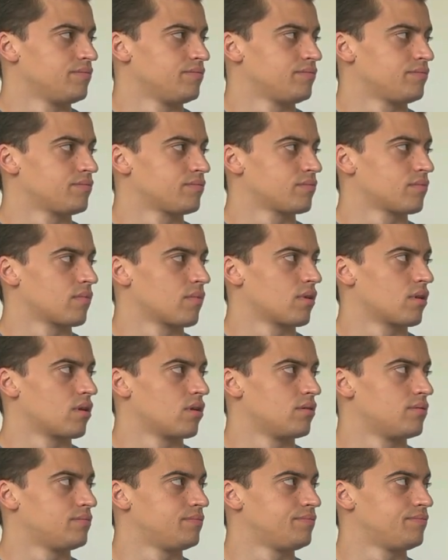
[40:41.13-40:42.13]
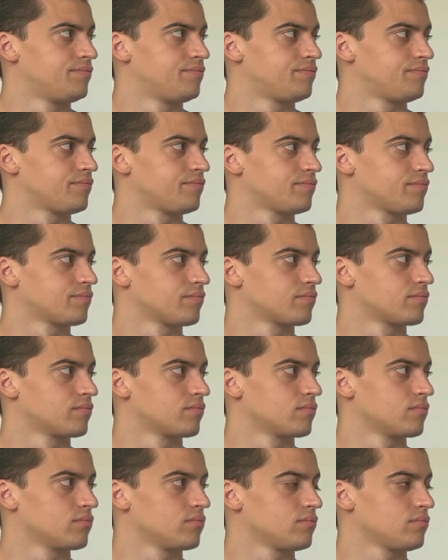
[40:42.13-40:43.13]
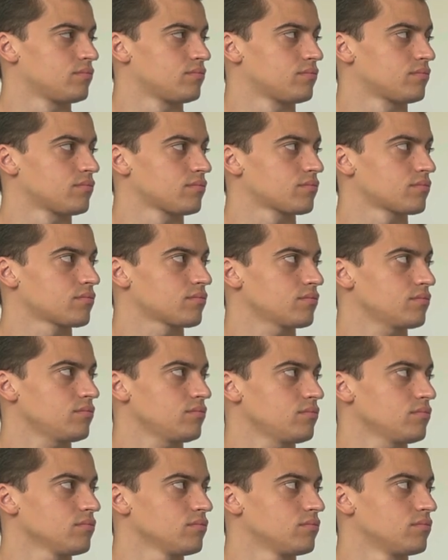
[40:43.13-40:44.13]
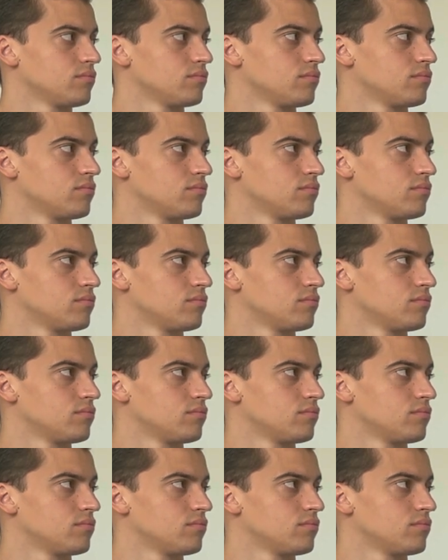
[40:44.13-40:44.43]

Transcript: This person isn't speaking.